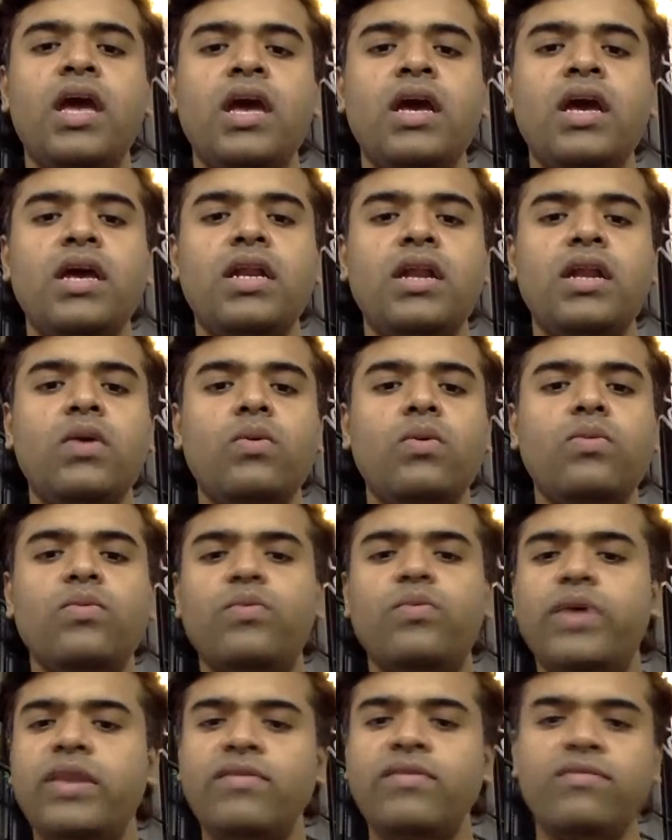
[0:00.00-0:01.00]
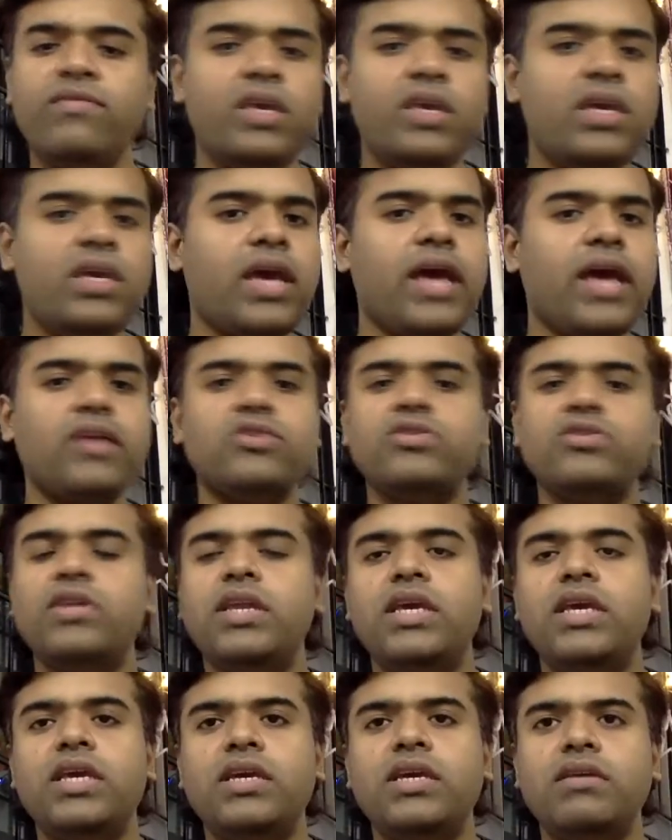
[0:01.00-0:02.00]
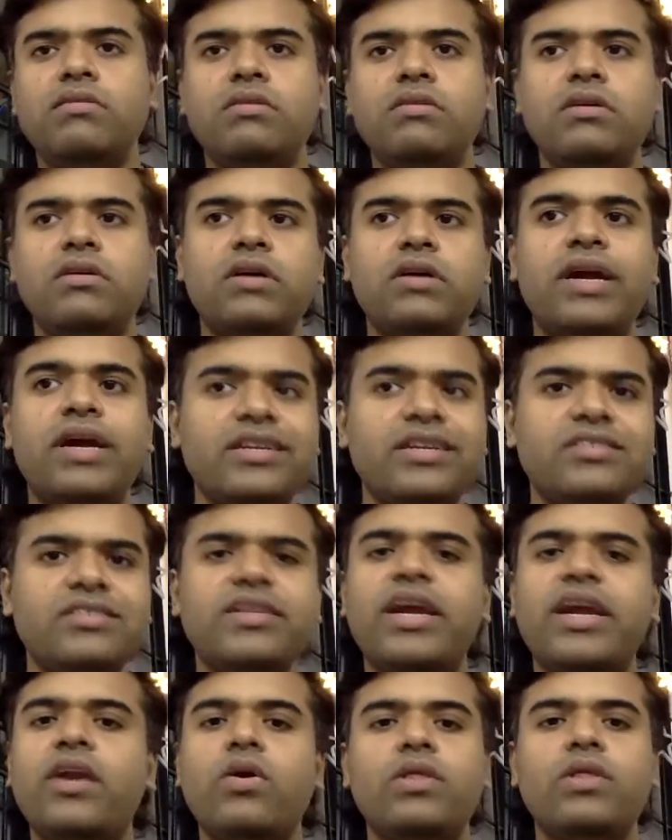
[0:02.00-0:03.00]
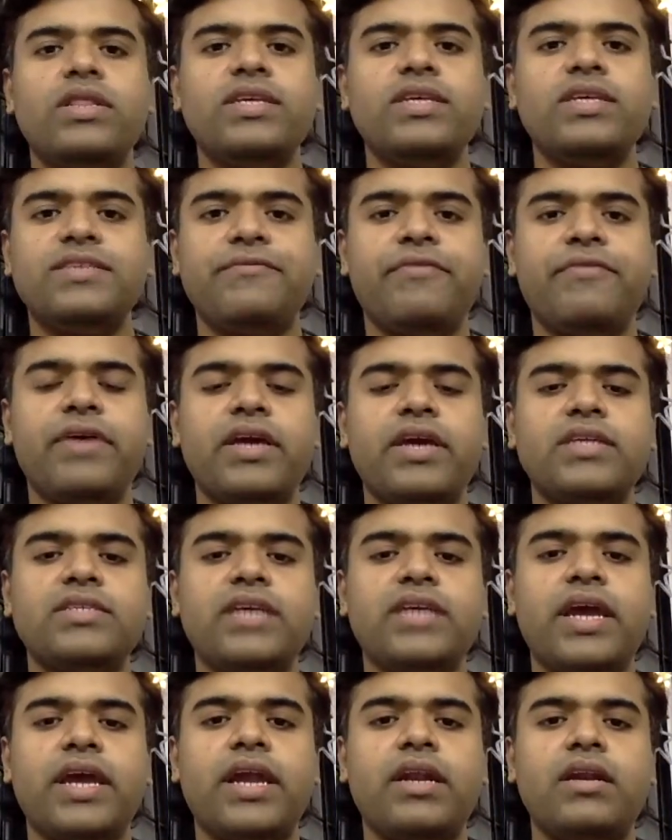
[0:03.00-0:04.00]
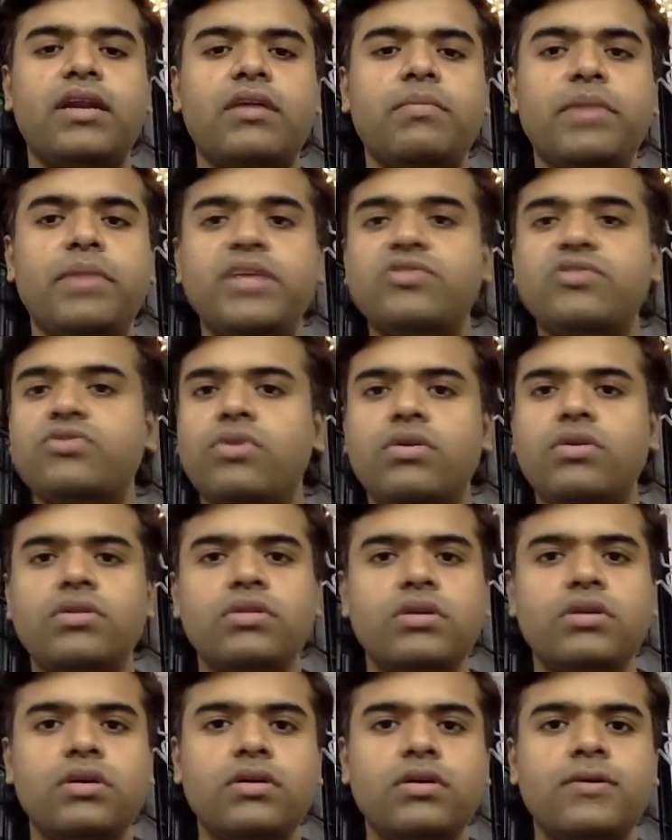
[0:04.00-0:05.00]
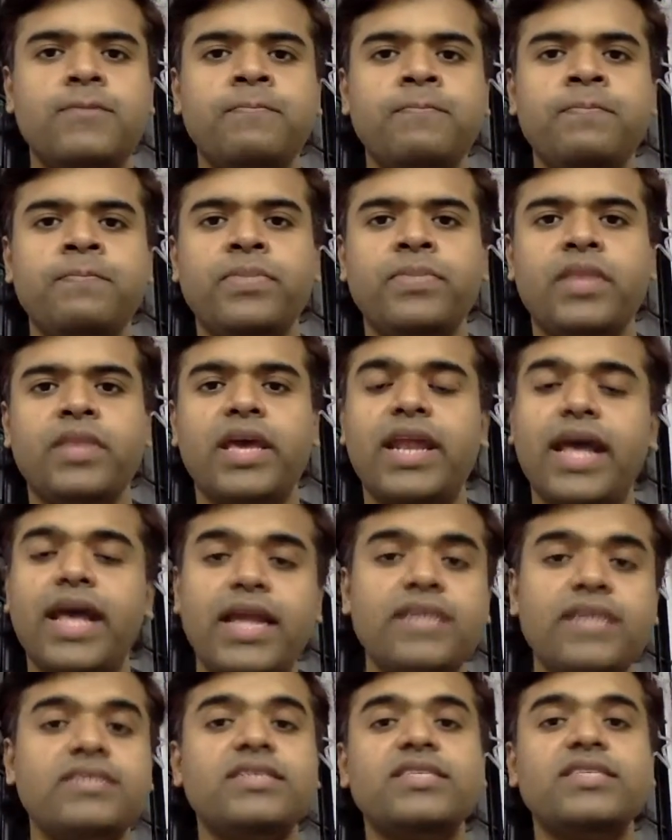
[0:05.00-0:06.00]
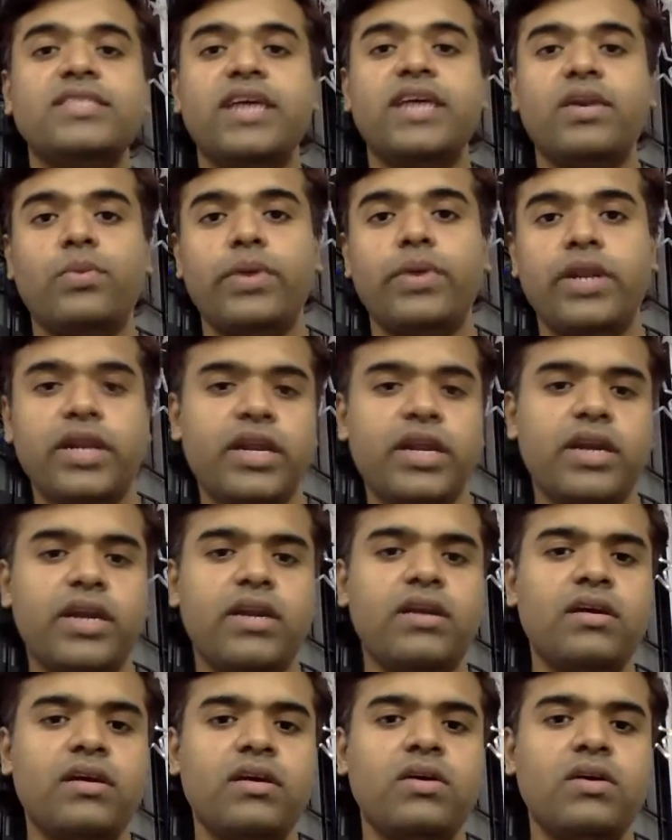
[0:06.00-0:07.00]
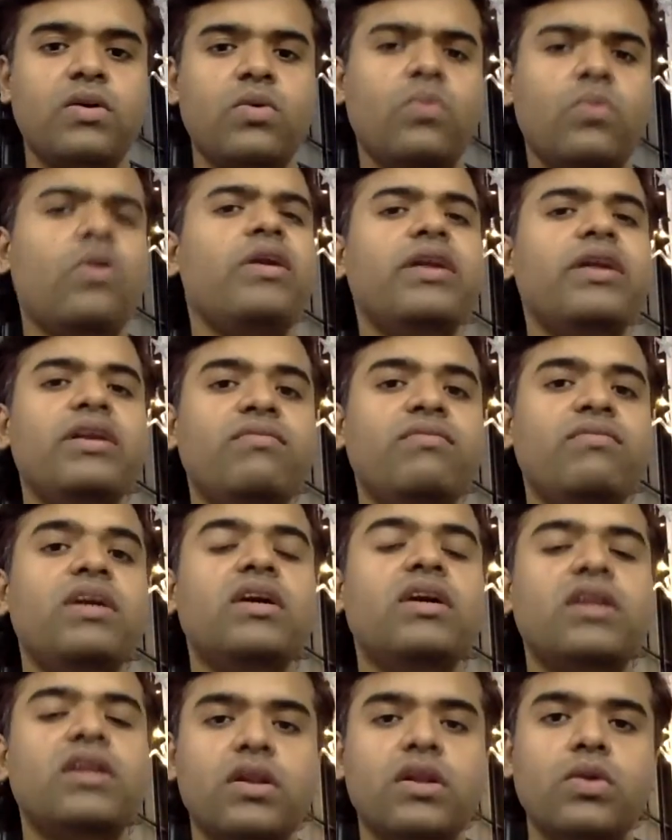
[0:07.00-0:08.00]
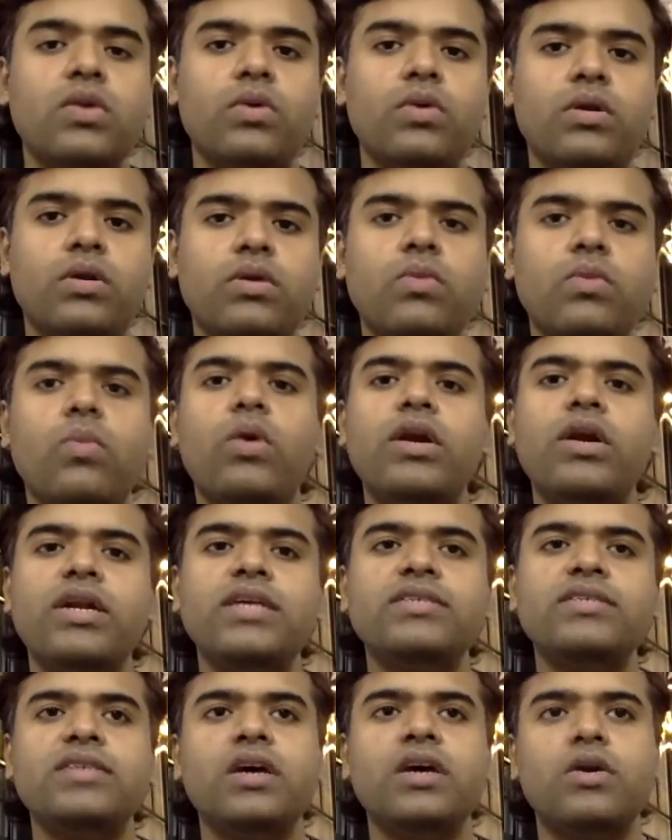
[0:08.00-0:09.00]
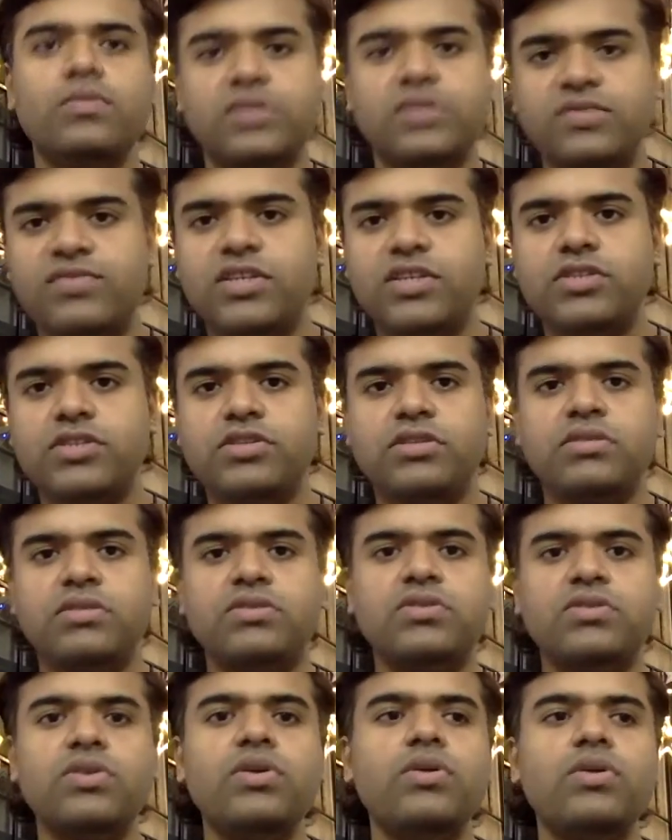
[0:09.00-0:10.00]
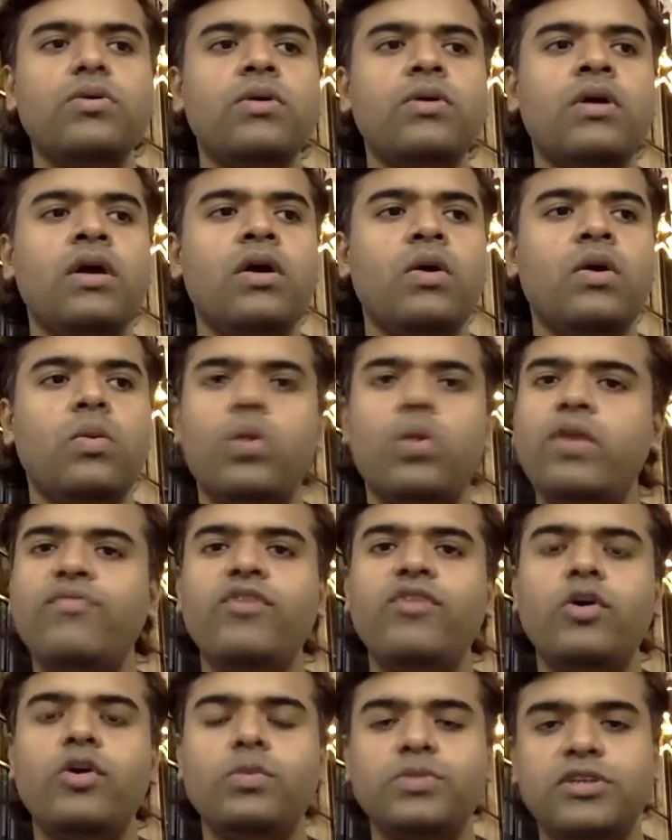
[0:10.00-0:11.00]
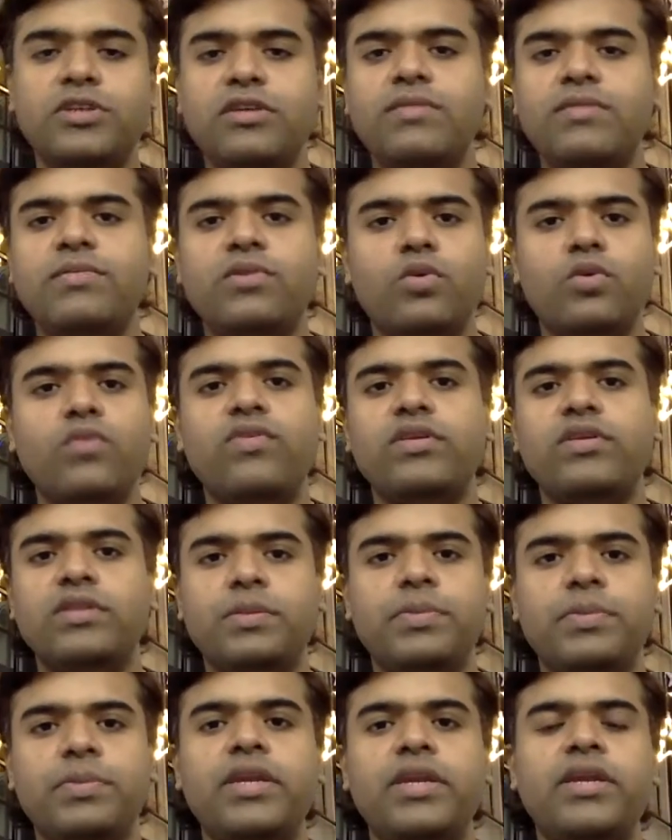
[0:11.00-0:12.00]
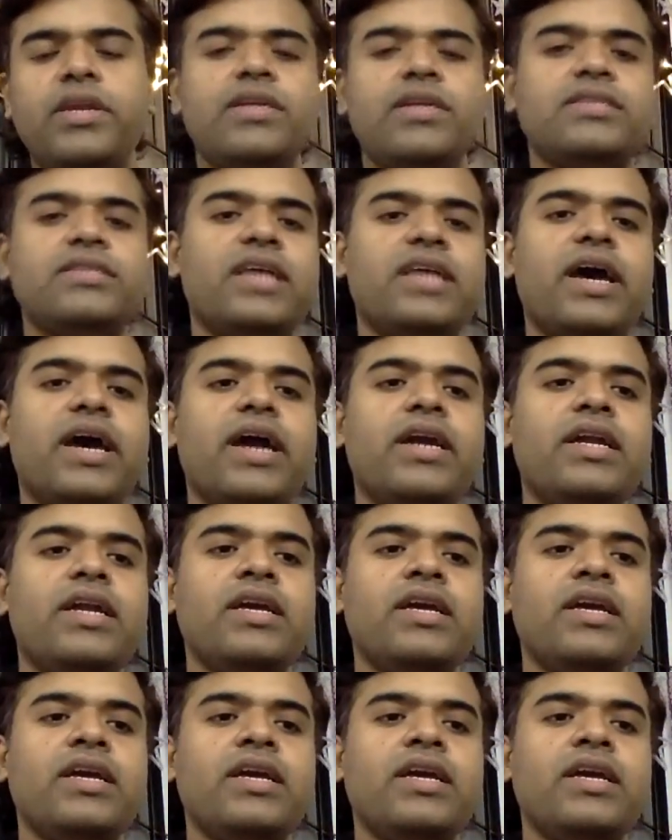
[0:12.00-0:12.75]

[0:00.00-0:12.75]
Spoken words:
Now, when we actually understand all these effects, and based on the analysis that we did, what did we conclude? What is our observation? So, what we observed over the period is that